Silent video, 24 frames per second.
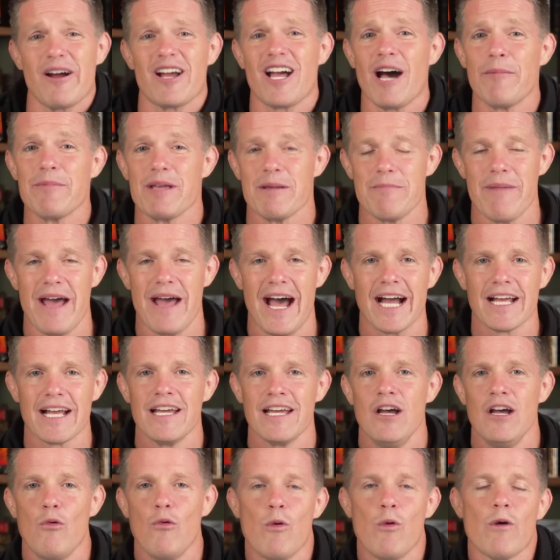Hi there, during this
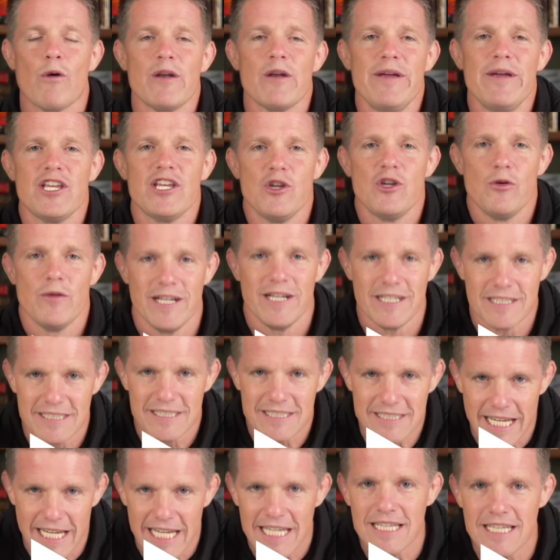video, I'm going to show
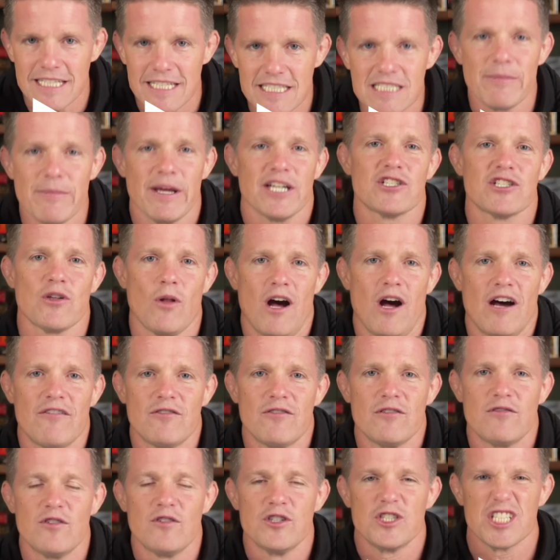you how you can
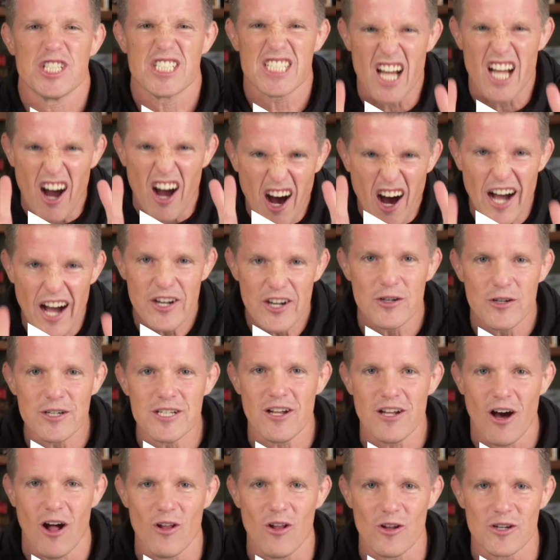claim this new
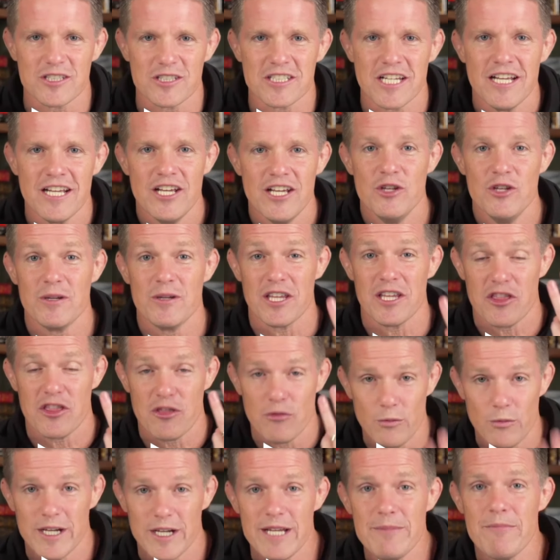ClickFunnels discount
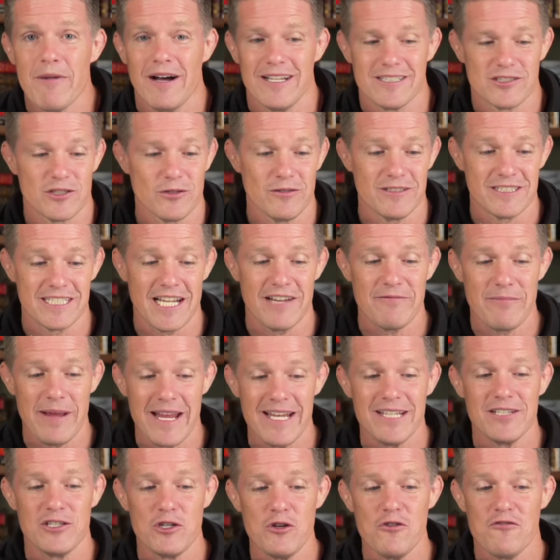where you get 3
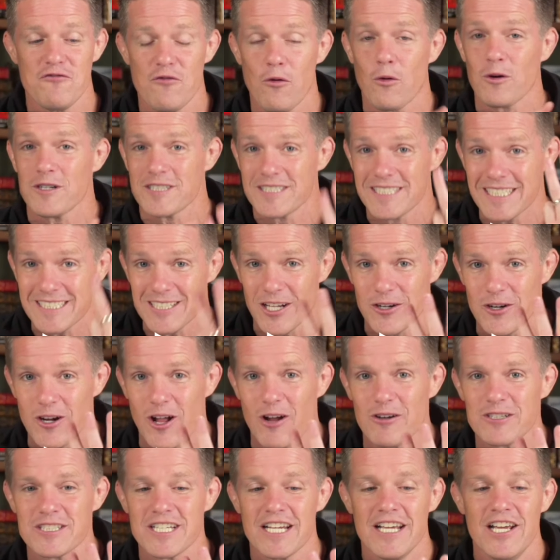months of
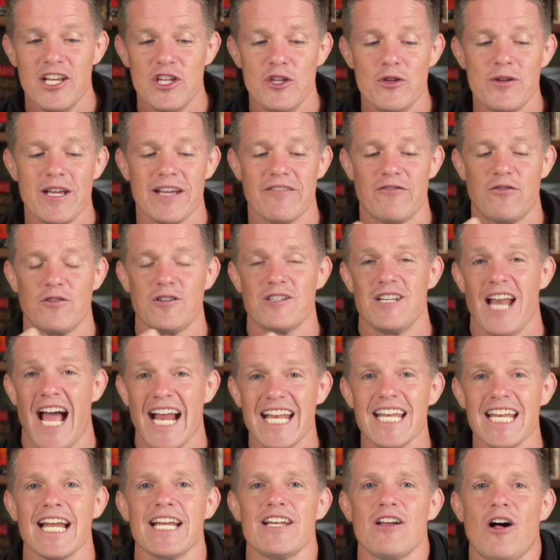ClickFunnels for just
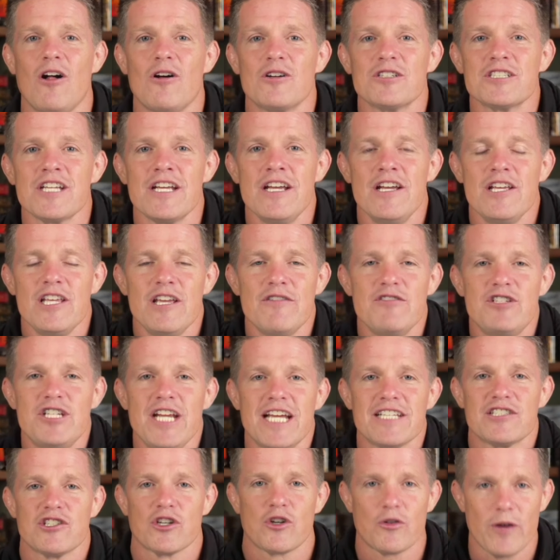
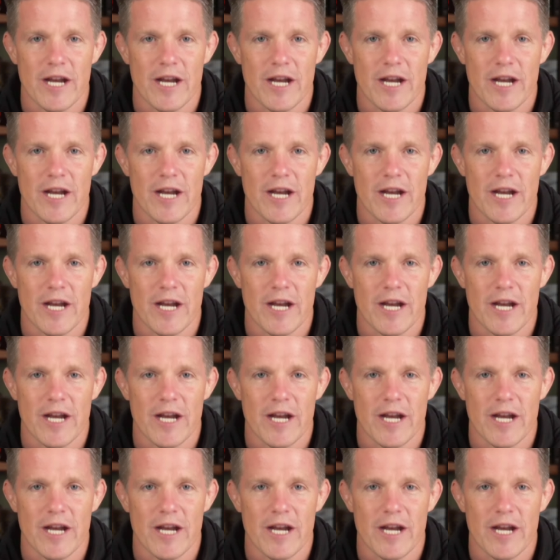$99.